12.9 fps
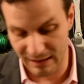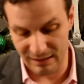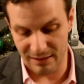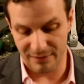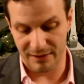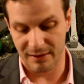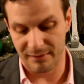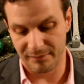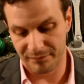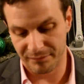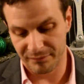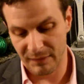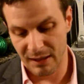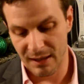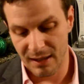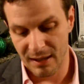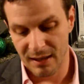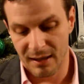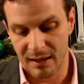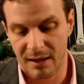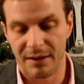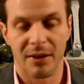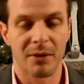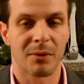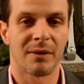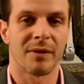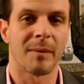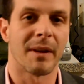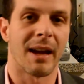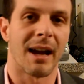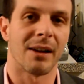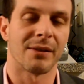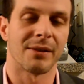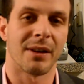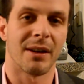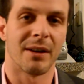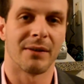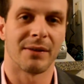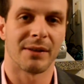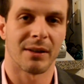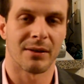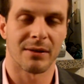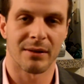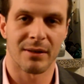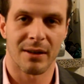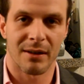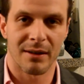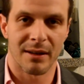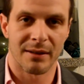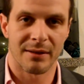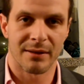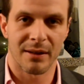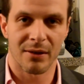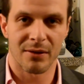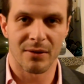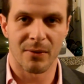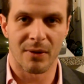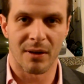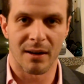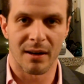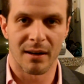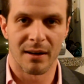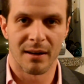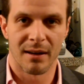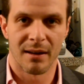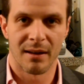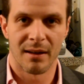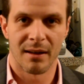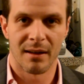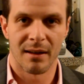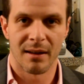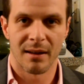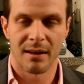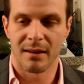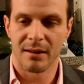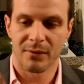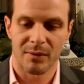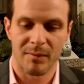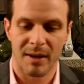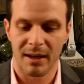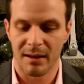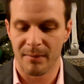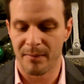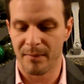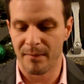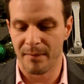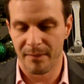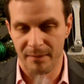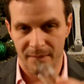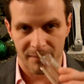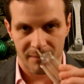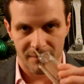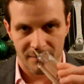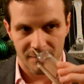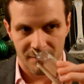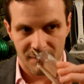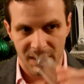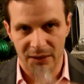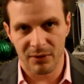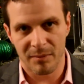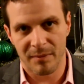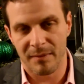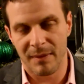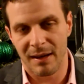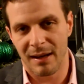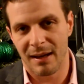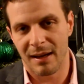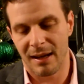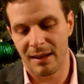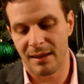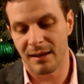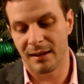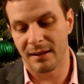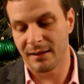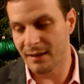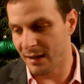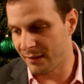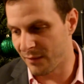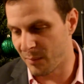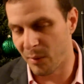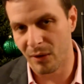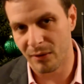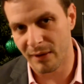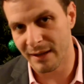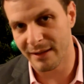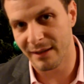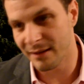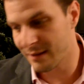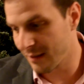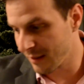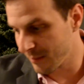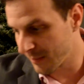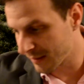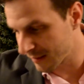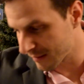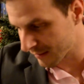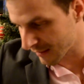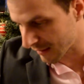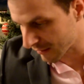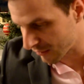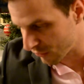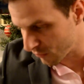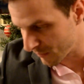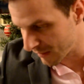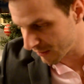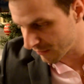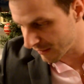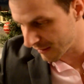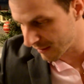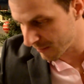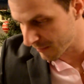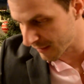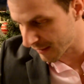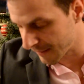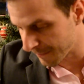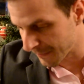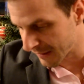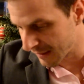I love it. Another one from the House of Serge Lutton is Serge Noir. And this one I think is kind of a polarizing scent because it's got a cumin note in it, but